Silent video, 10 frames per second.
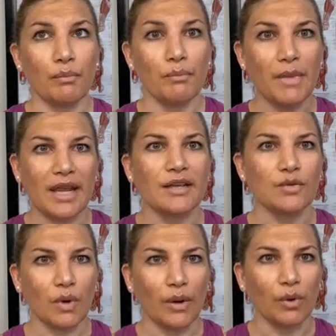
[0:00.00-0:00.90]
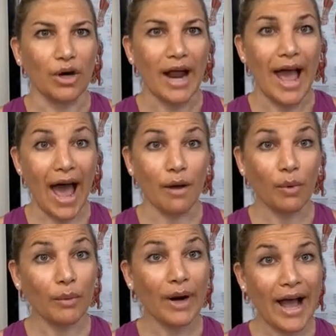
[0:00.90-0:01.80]
make us why we're at
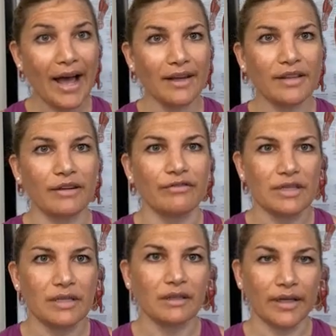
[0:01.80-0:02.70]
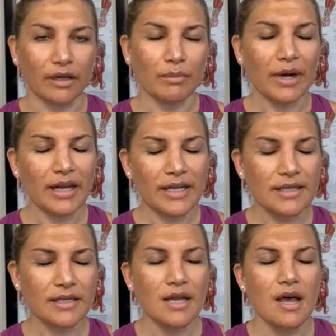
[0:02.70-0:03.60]
where we're at, either physically in our
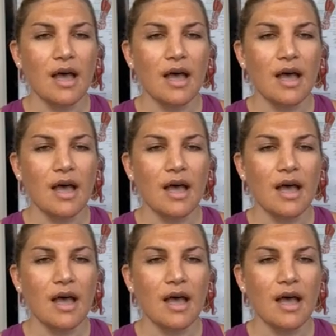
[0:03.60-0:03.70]
bodies,